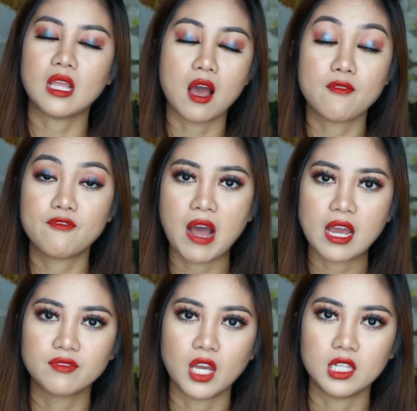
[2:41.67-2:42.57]

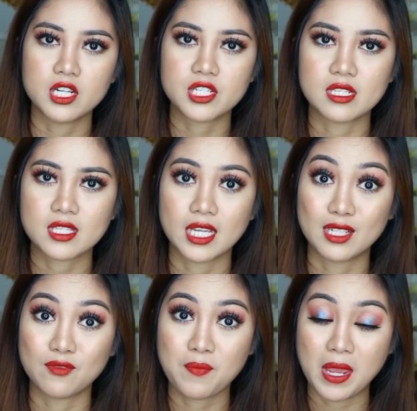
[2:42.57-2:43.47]
$5
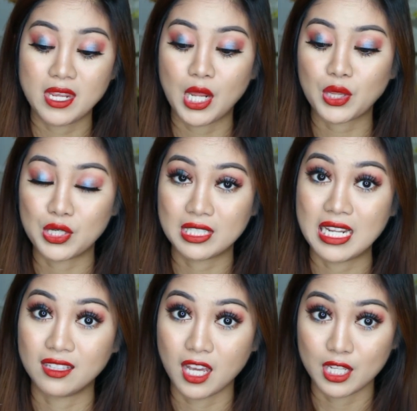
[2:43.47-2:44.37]
instead of paying
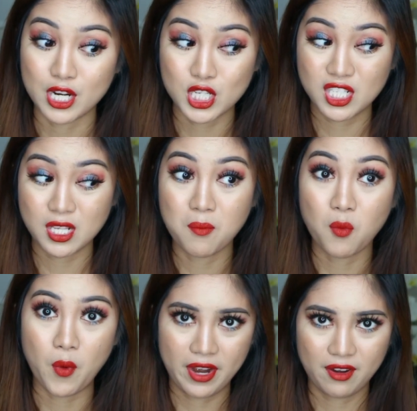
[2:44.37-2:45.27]
$13
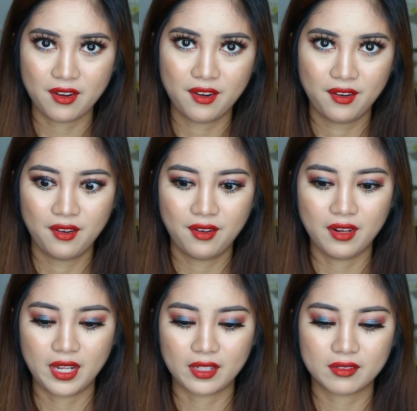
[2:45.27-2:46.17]
somewhere,
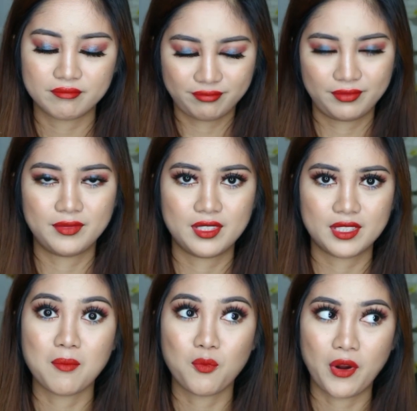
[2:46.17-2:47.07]
like
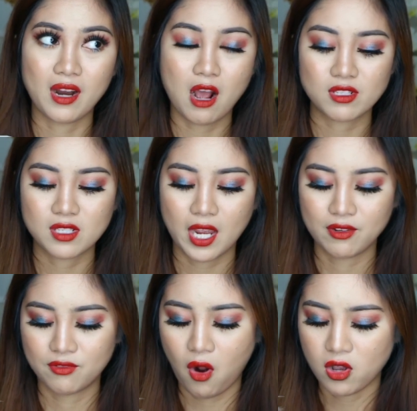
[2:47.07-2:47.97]
somewhere
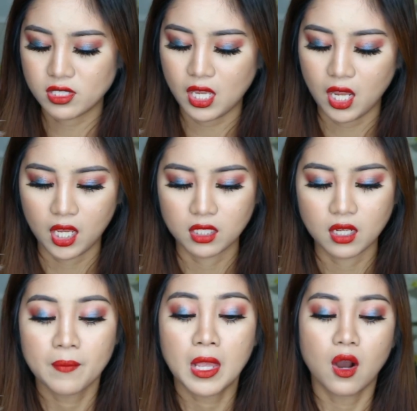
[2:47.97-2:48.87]
outside Ross.
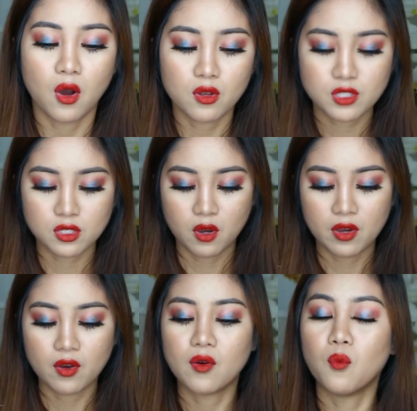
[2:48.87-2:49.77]
And
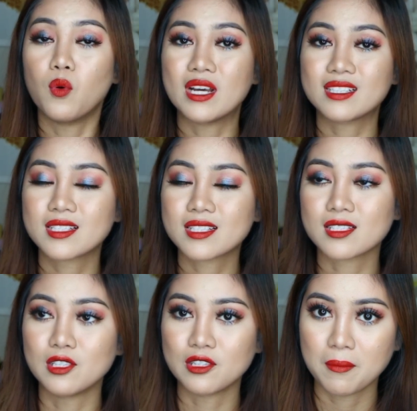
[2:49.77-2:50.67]
also
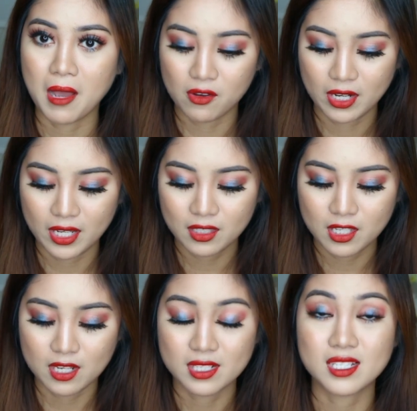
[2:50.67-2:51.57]
what's good about it,
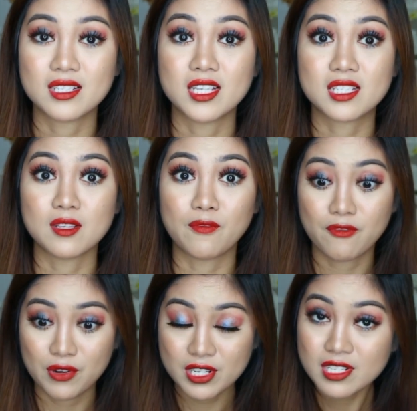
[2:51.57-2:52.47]
because since it's my
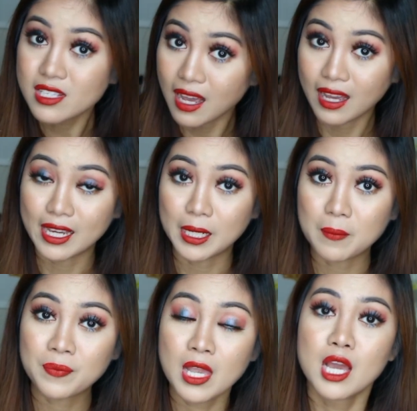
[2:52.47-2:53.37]
first
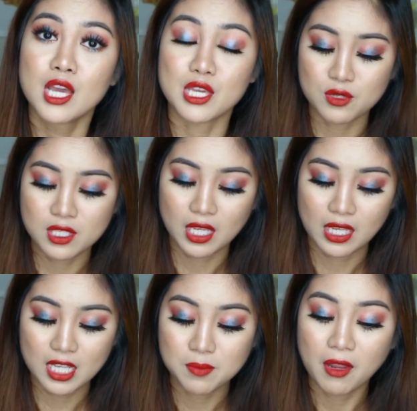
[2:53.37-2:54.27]
time using